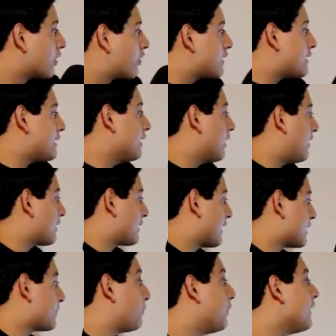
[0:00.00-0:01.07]
Christy Long
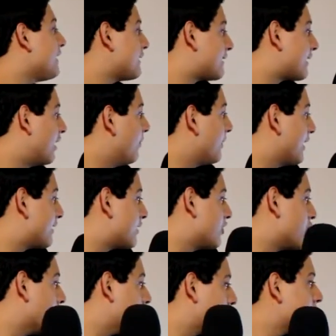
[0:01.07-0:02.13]
says, please tell me it's a
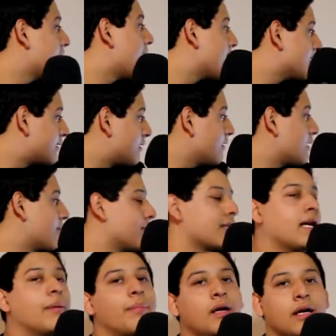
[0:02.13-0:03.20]
joke, and that has two thumbs
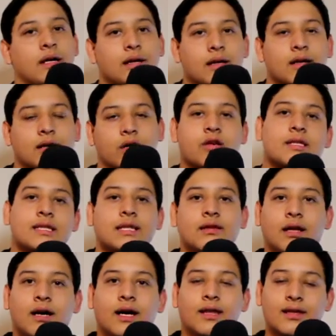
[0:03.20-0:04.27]
up. Christy
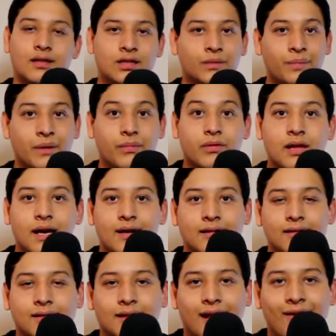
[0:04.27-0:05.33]
Long and the two people
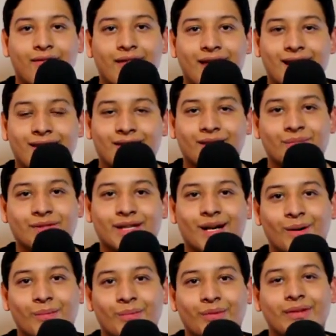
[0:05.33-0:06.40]
that gave that a thumbs
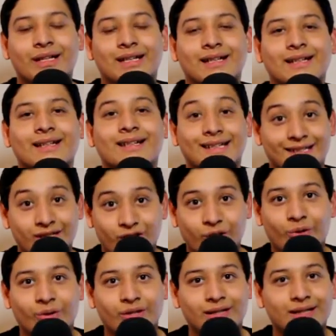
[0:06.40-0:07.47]
up. It's a joke.